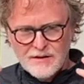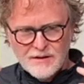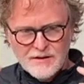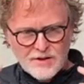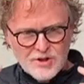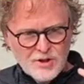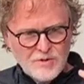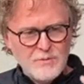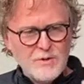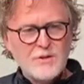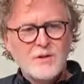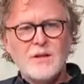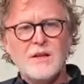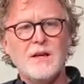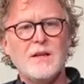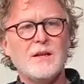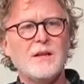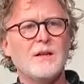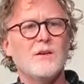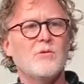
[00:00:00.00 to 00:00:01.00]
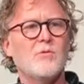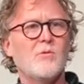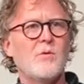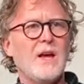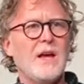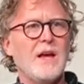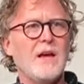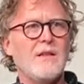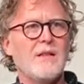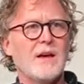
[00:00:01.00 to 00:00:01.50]
communicating in a
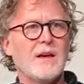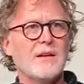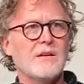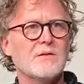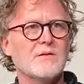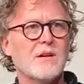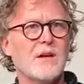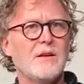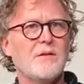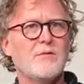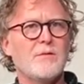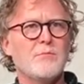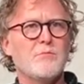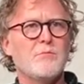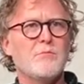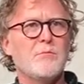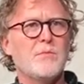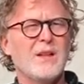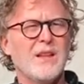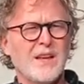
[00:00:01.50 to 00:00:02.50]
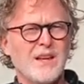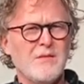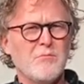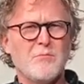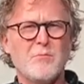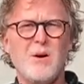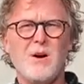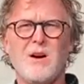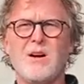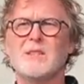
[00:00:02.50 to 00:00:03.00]
way that is kind of
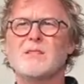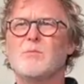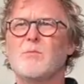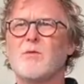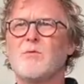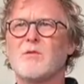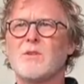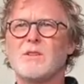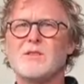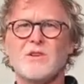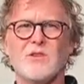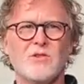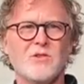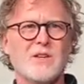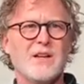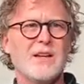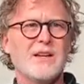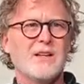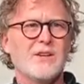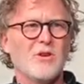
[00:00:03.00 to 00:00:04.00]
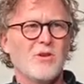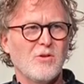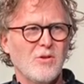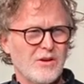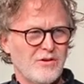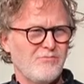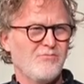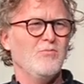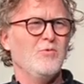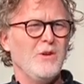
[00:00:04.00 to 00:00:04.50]
impossible for us to look at and go,
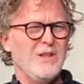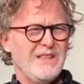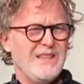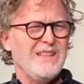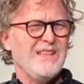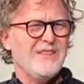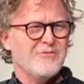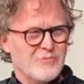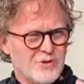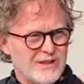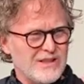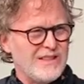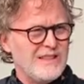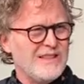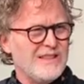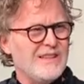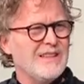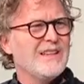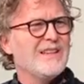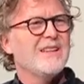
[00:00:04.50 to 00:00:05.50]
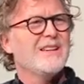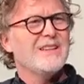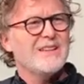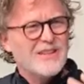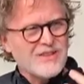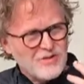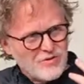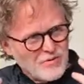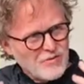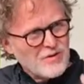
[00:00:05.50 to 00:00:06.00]
really?
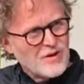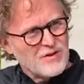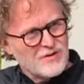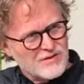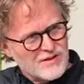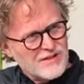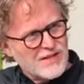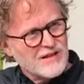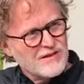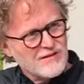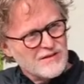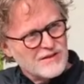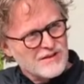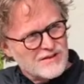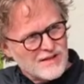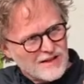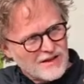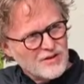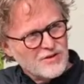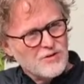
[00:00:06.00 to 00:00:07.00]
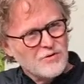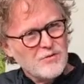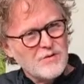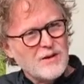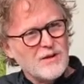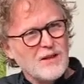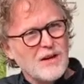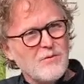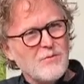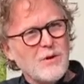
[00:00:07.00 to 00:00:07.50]
Is that how you
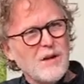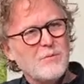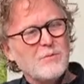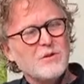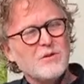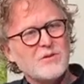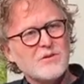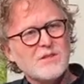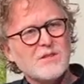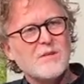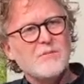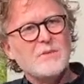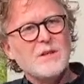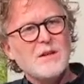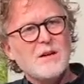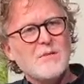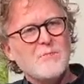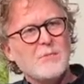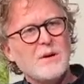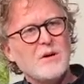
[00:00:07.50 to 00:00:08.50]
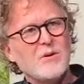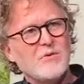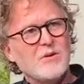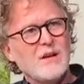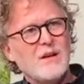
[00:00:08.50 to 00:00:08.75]
think that way? But there's something about